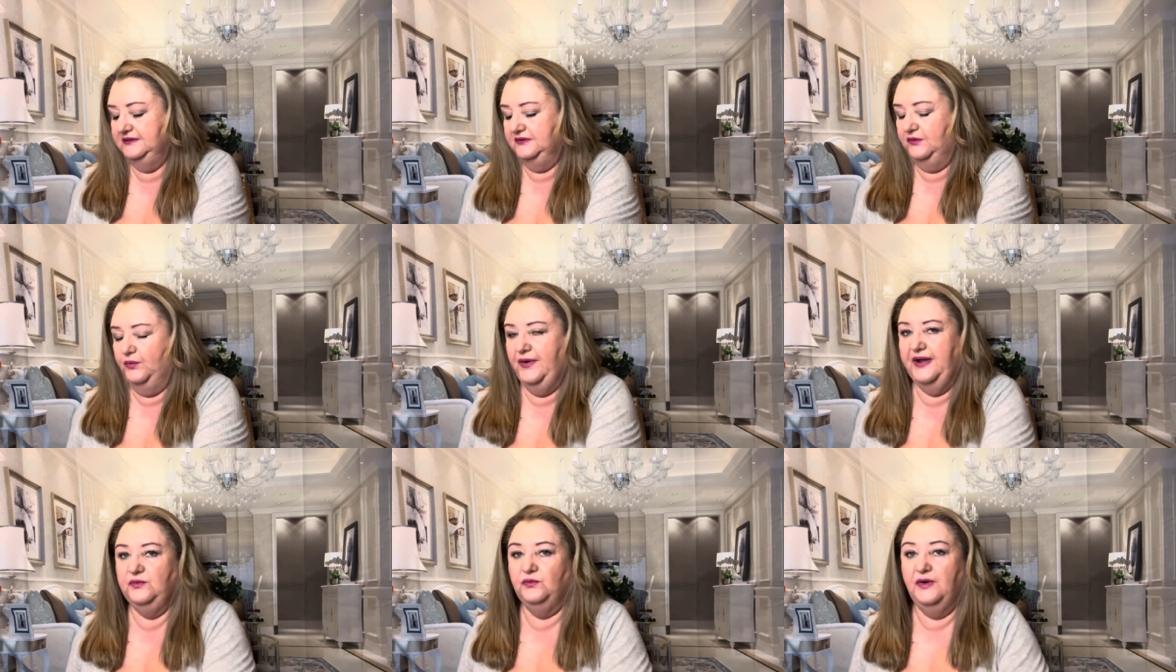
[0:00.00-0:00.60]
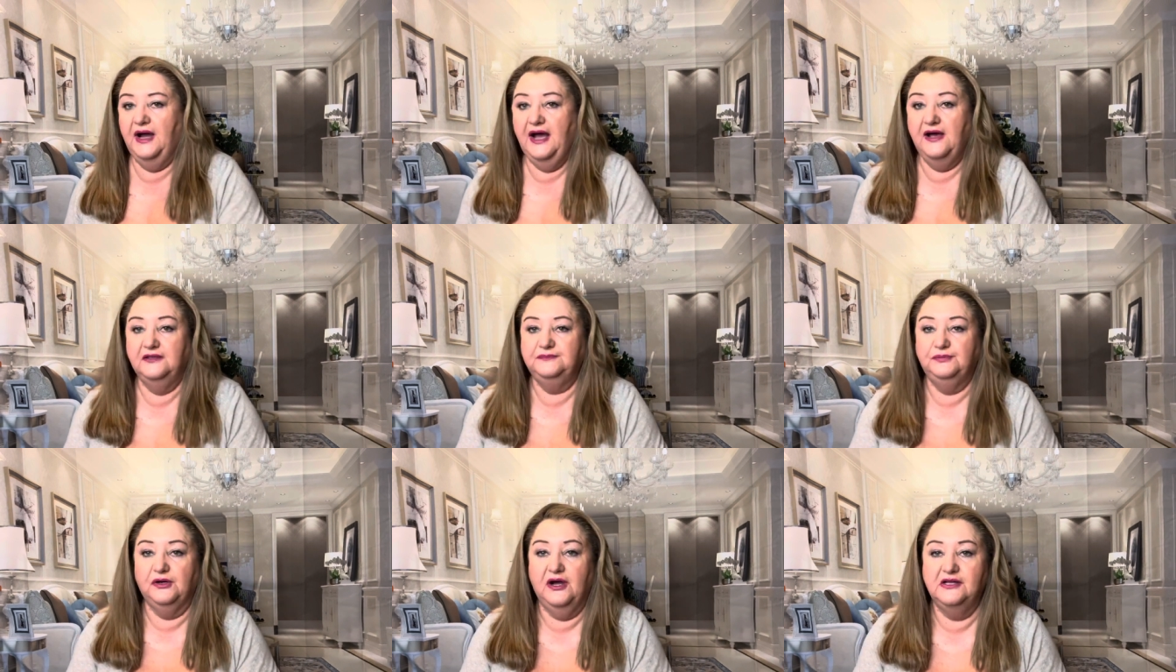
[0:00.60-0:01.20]
Wet n'
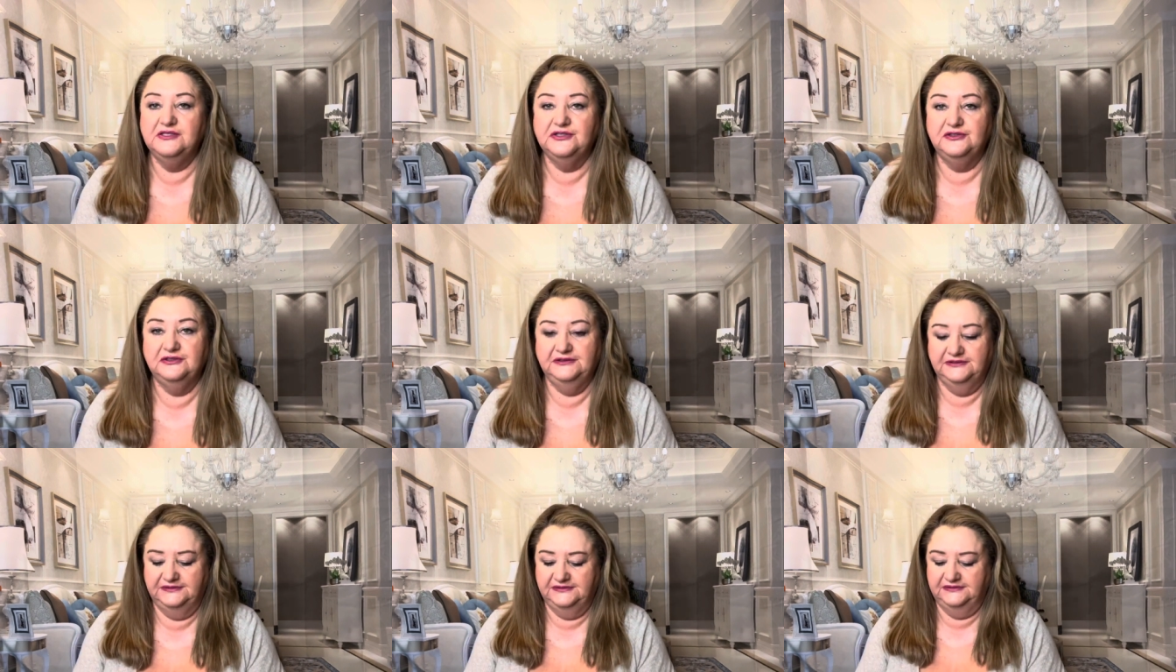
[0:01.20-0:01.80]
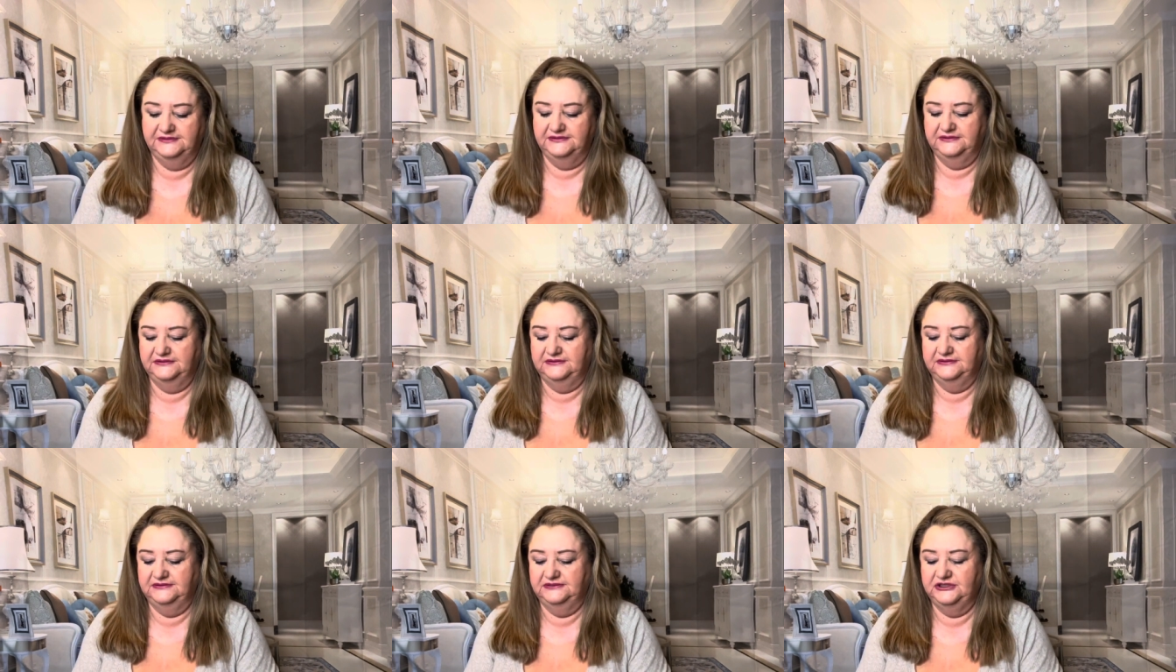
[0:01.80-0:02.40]
Wild bronzer
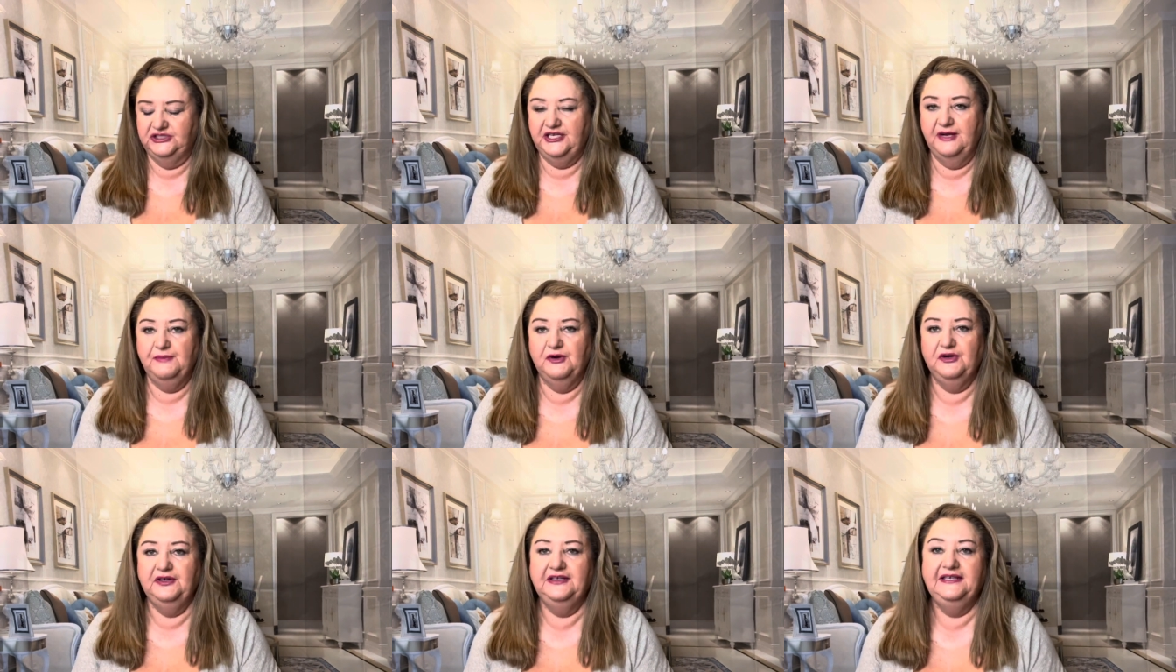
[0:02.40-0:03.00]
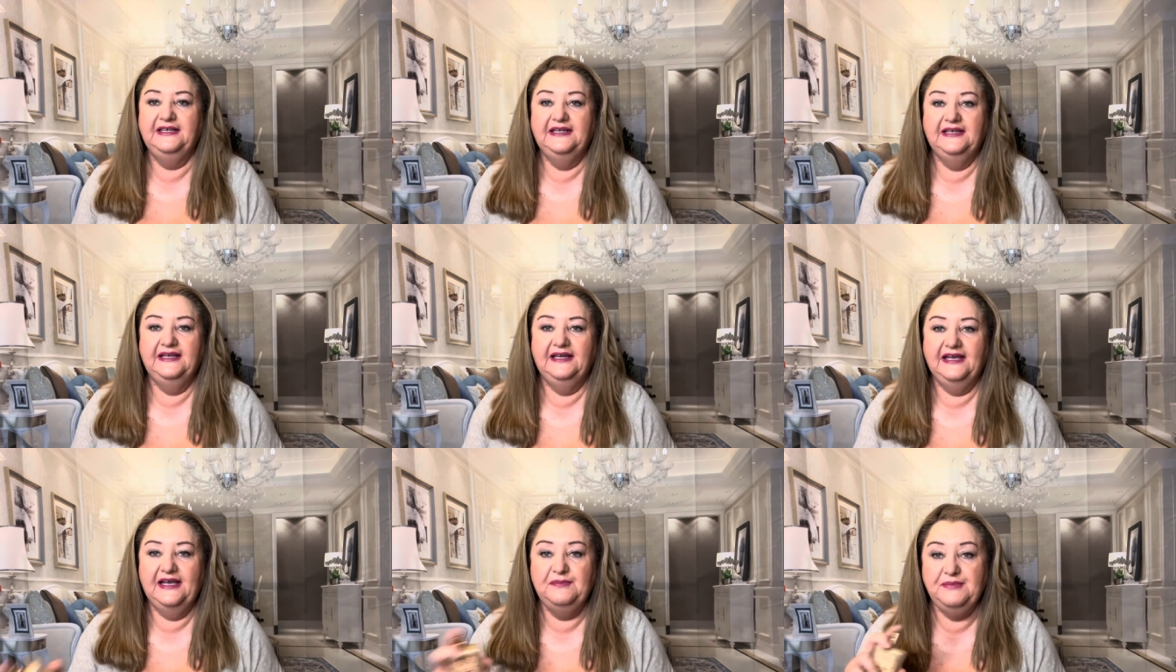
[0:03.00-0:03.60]
shimmer
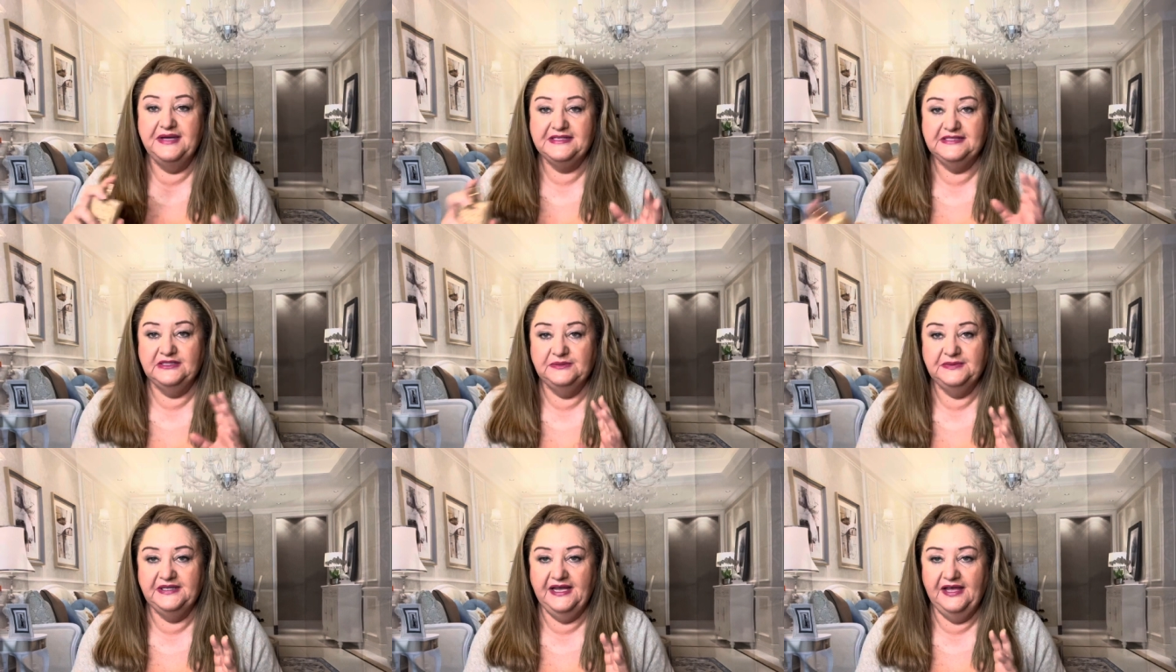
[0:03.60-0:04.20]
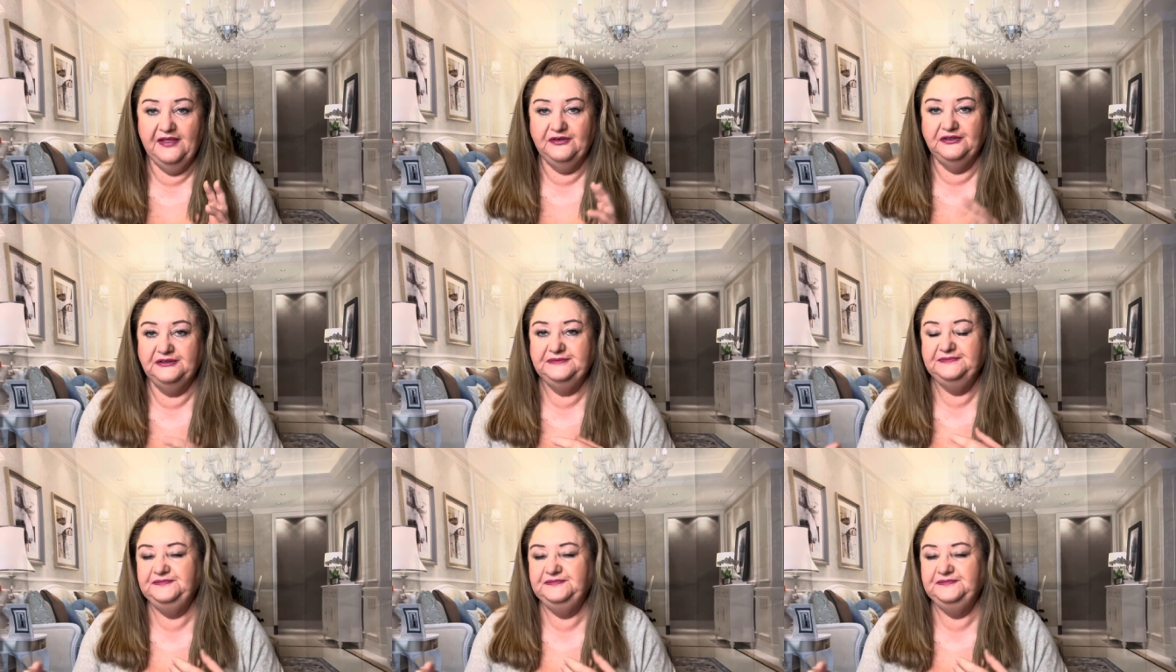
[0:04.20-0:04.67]
and mixing them together.